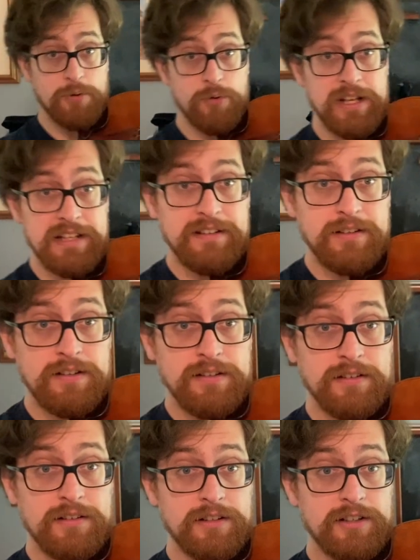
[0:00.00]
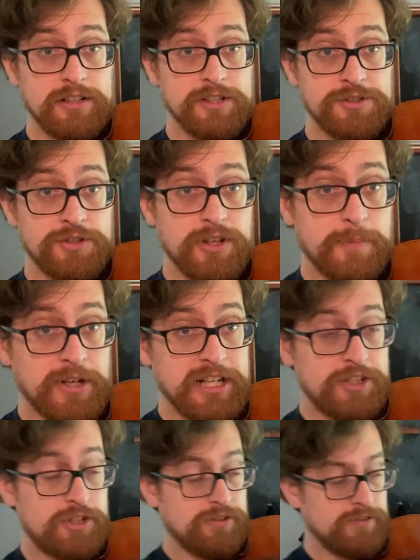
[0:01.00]
point, closer to the
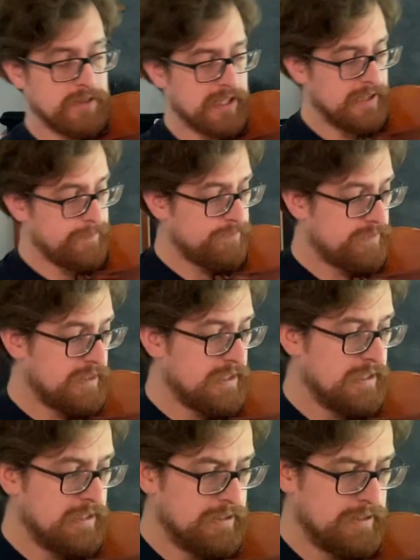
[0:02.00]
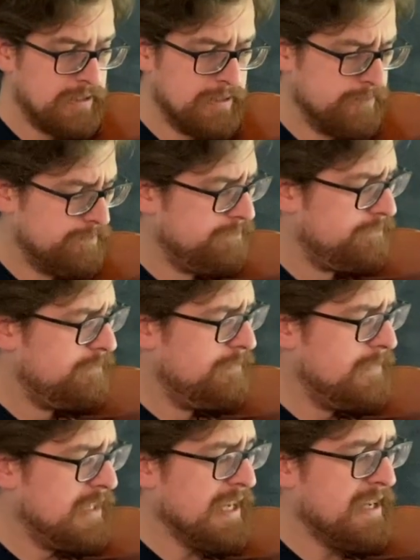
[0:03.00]
bridge, right?
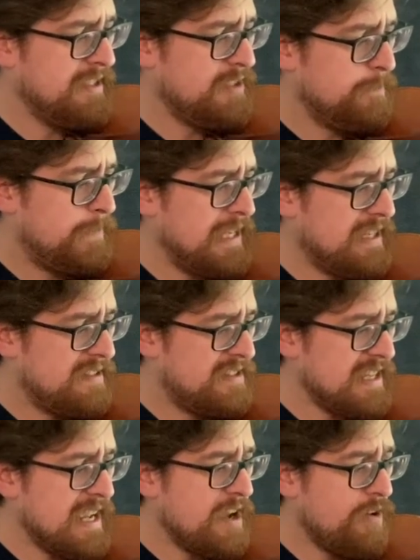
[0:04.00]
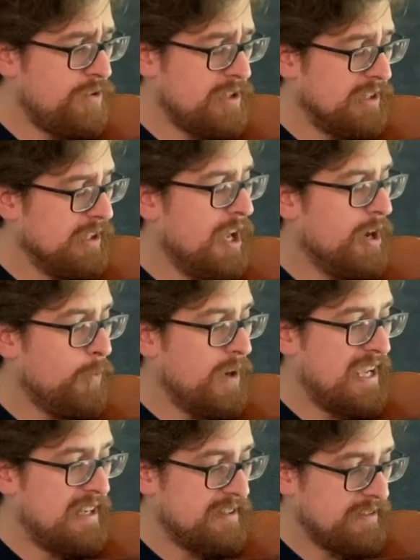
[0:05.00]
Nice big sound, a lot of
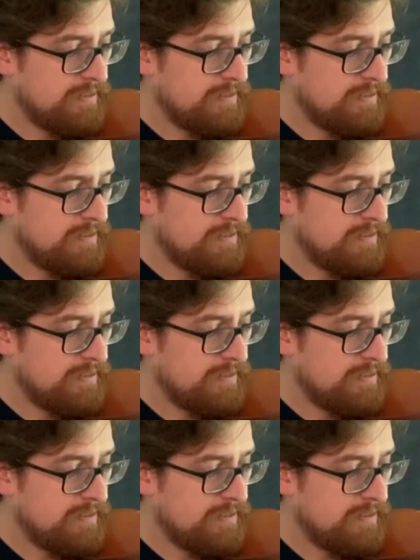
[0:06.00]
weight.